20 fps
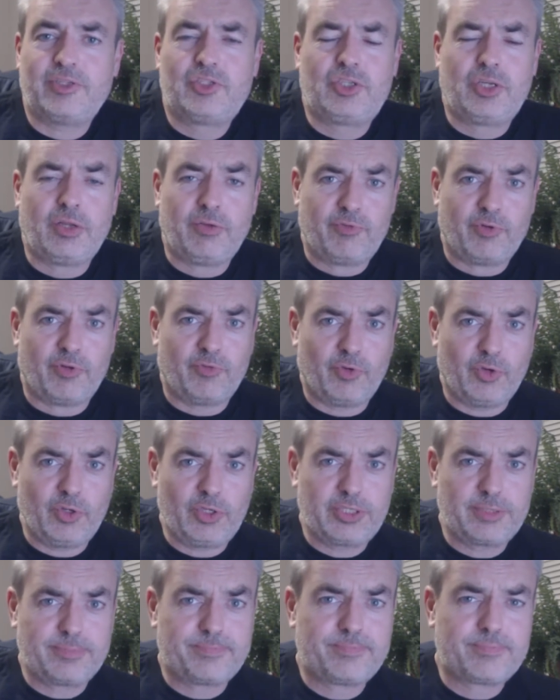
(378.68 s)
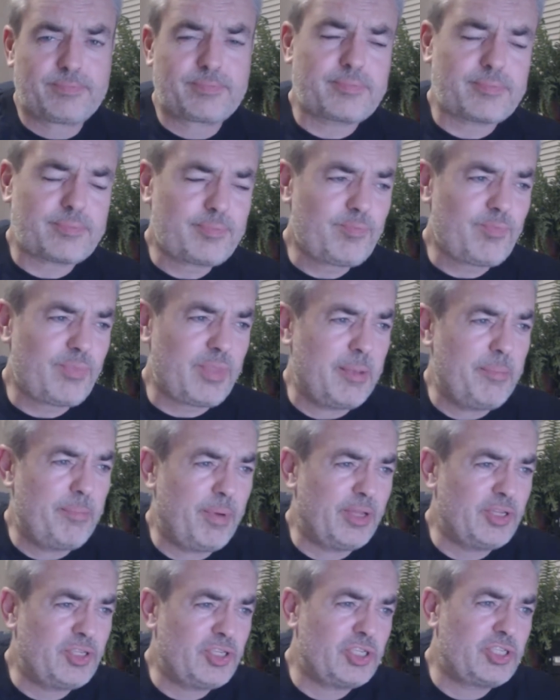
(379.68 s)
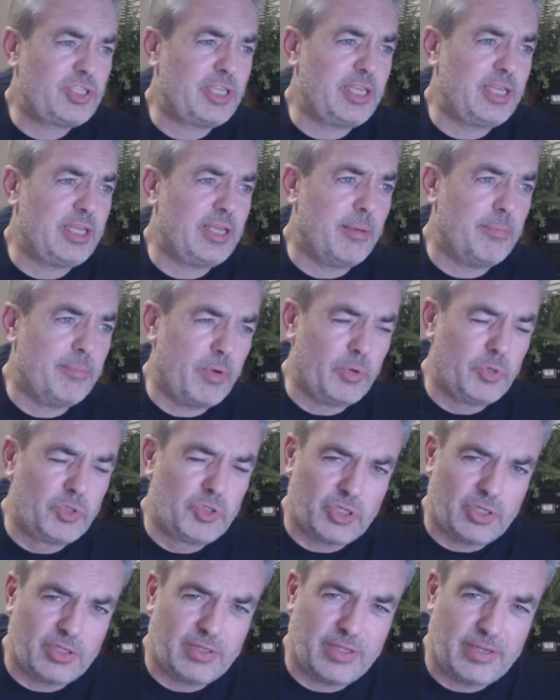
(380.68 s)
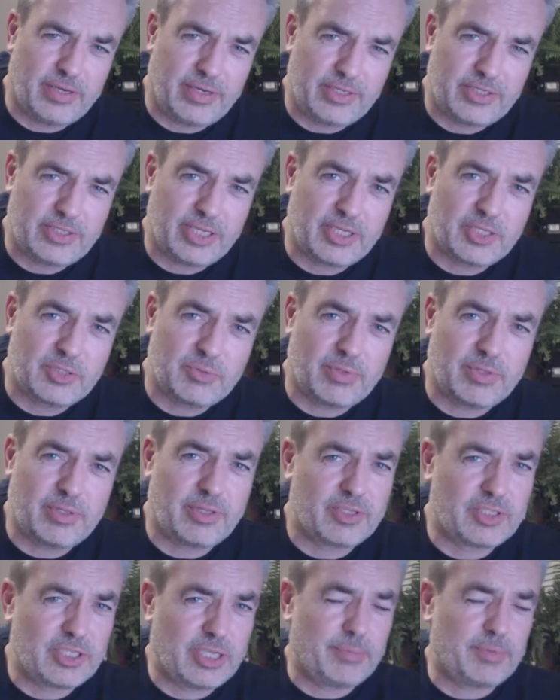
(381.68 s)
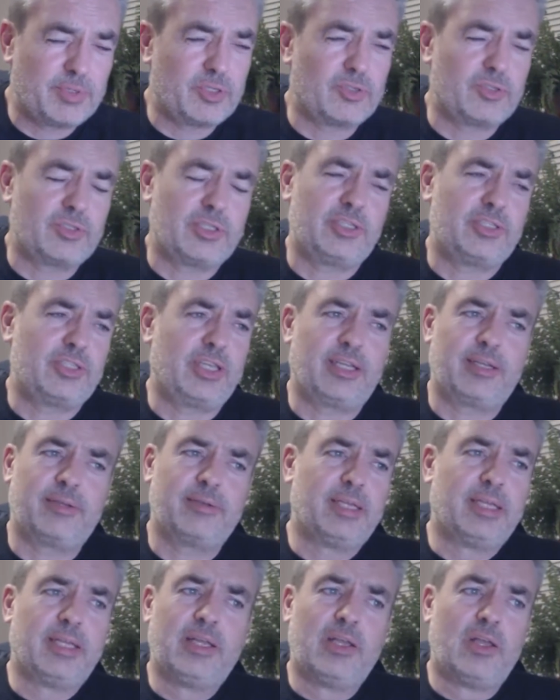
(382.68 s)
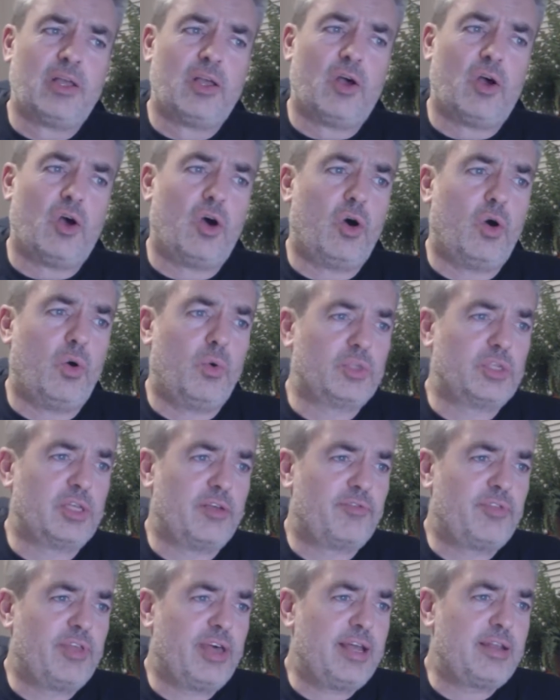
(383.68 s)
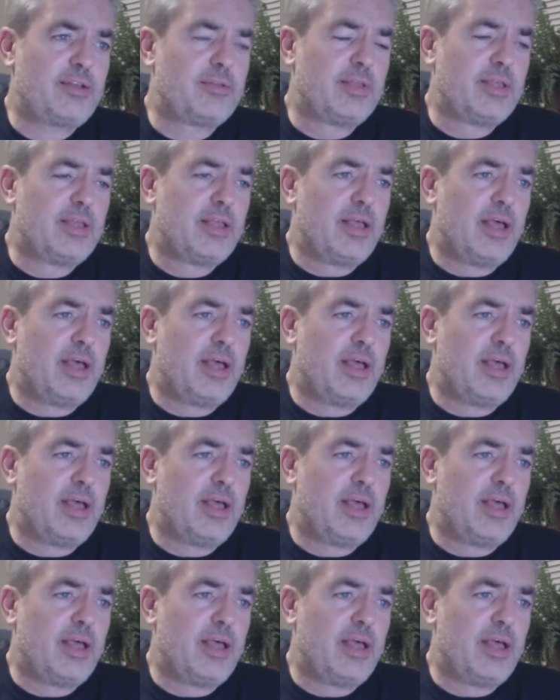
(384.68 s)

tuneful voice, but just the emotion that he sings with and the type of songs they sing, always love that.